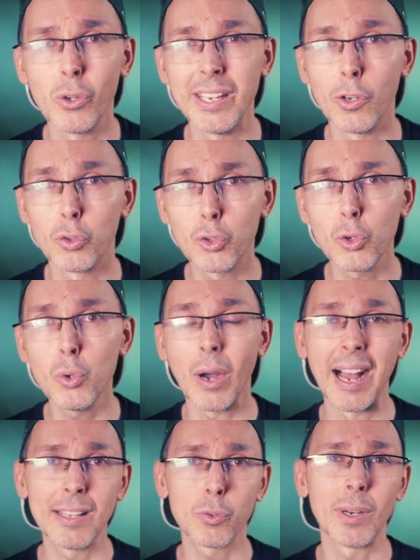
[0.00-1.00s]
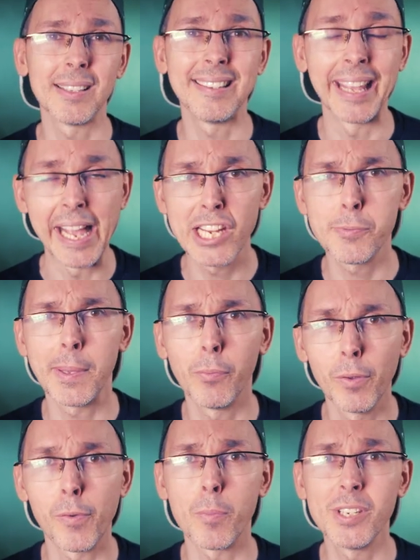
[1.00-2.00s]
Neo 2 as well as the HP
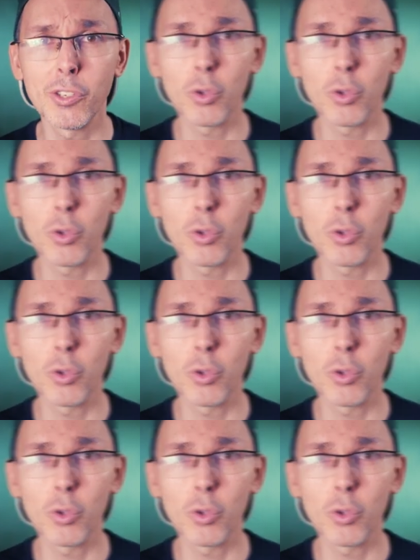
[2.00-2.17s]
Reverb